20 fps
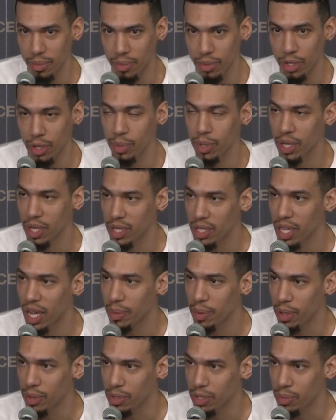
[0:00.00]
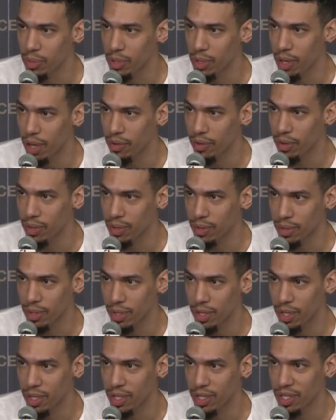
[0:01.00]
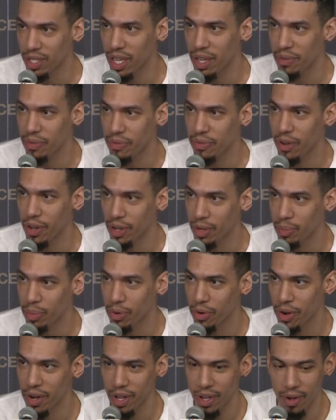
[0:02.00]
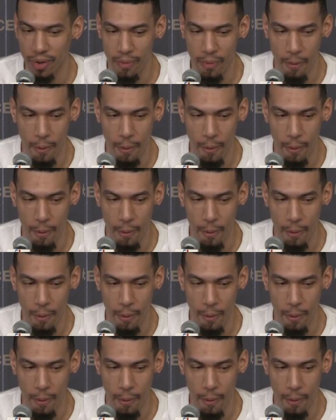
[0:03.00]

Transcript: Should be a good time, though. Should be have a good, safe, fun parade.